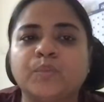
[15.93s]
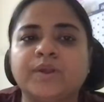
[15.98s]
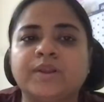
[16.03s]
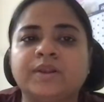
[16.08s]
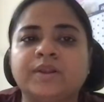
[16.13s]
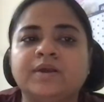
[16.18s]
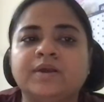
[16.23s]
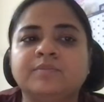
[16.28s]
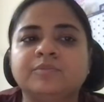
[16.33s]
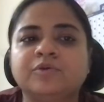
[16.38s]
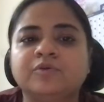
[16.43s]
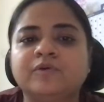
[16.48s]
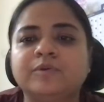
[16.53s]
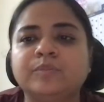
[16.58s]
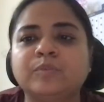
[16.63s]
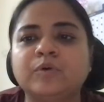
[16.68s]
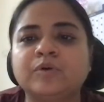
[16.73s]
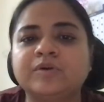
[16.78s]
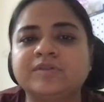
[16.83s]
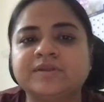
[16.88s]
welcome to
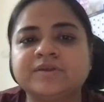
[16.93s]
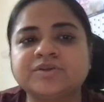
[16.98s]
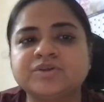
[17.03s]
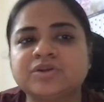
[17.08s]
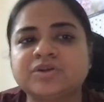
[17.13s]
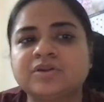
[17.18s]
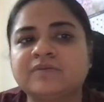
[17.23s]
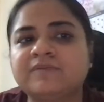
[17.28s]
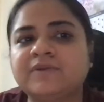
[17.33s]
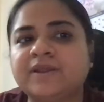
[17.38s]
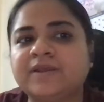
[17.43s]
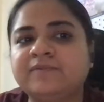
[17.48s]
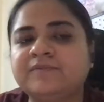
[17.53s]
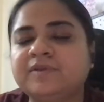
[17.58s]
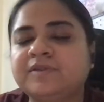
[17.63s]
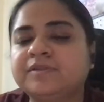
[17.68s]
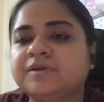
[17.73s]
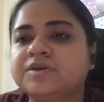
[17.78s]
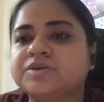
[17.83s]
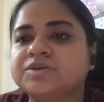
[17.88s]
one more session of live
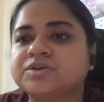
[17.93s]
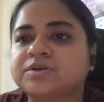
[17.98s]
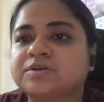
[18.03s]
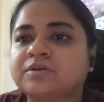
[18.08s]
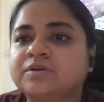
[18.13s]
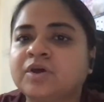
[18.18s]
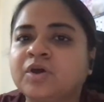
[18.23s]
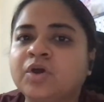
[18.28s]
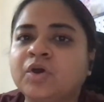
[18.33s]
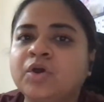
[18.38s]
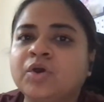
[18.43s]
discussion.